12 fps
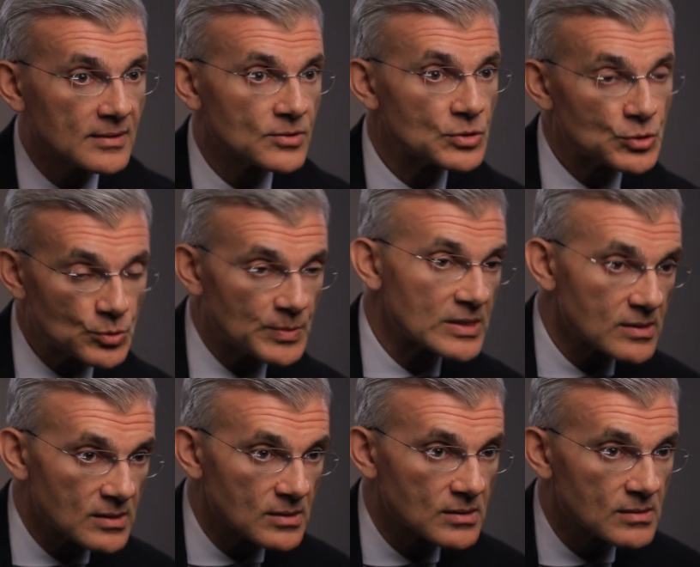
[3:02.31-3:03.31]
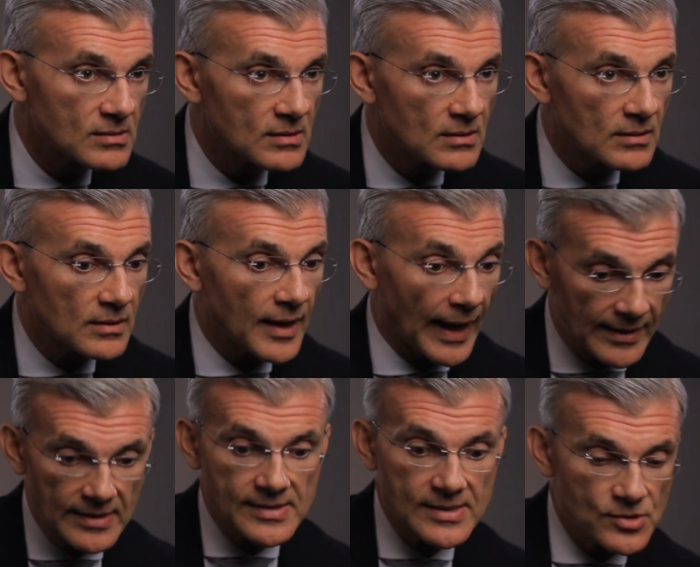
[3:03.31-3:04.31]
to do business and
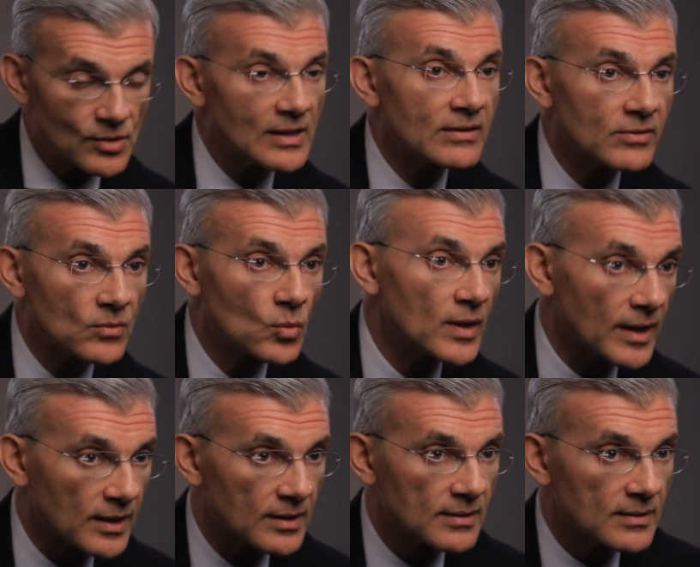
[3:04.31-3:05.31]
indeed to live and work.